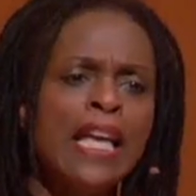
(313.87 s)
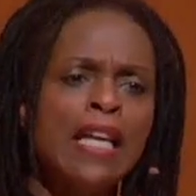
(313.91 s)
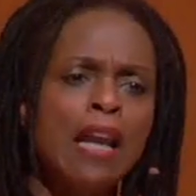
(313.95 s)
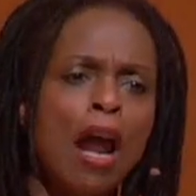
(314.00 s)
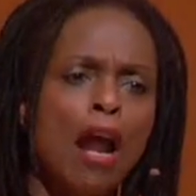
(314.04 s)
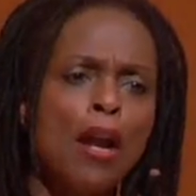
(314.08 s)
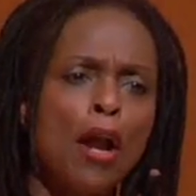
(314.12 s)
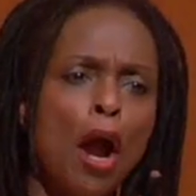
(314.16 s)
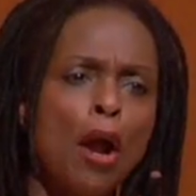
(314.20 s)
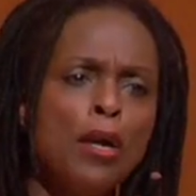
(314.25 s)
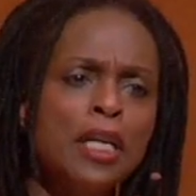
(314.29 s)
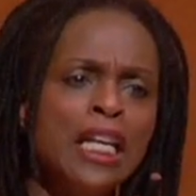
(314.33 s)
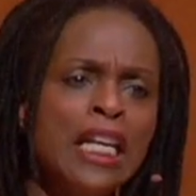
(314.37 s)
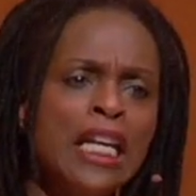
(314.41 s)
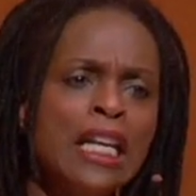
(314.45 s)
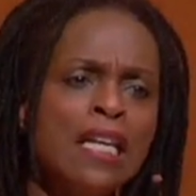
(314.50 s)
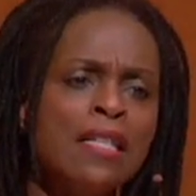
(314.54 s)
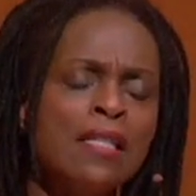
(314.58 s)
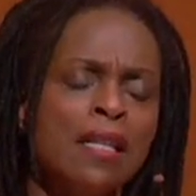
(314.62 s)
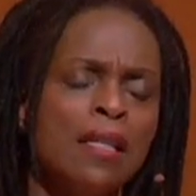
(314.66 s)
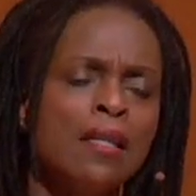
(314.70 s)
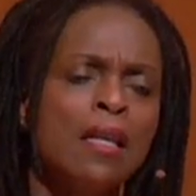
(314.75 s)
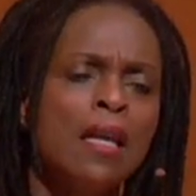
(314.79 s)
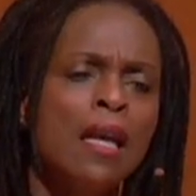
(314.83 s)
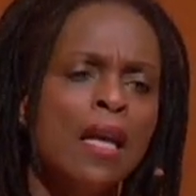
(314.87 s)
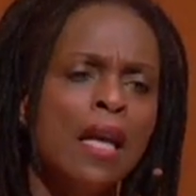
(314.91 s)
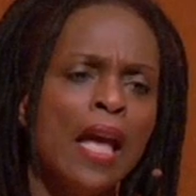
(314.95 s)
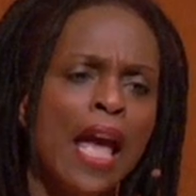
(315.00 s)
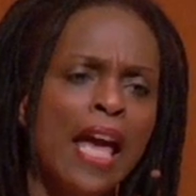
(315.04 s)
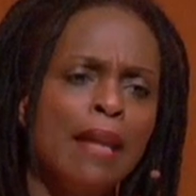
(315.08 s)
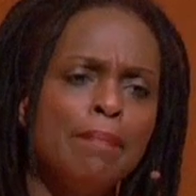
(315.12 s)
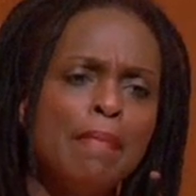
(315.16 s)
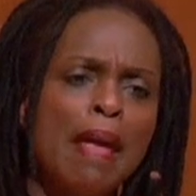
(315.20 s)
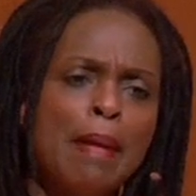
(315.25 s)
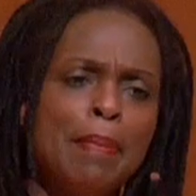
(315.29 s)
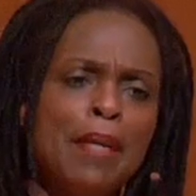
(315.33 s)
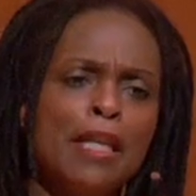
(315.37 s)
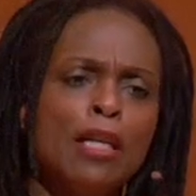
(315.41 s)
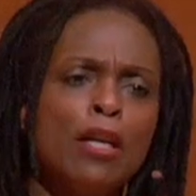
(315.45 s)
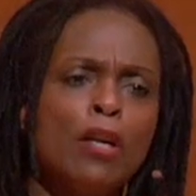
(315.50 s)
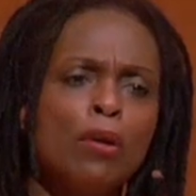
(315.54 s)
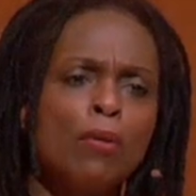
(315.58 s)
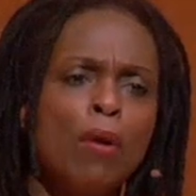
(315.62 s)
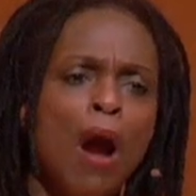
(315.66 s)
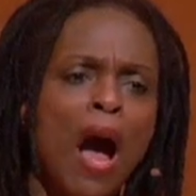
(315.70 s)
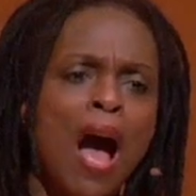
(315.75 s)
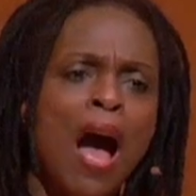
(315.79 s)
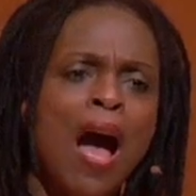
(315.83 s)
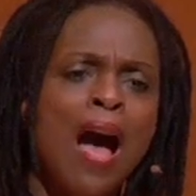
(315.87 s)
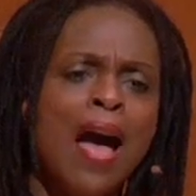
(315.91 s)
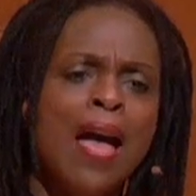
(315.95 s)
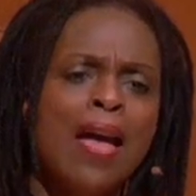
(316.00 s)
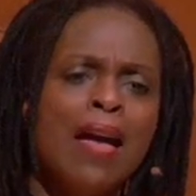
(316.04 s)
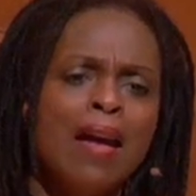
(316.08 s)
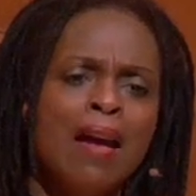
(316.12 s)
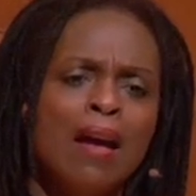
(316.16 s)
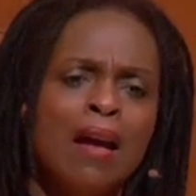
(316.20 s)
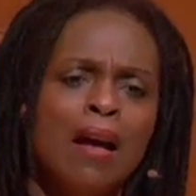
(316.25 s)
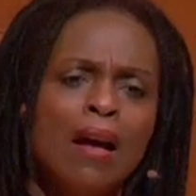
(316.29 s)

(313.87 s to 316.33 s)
get on our knees and maybe cry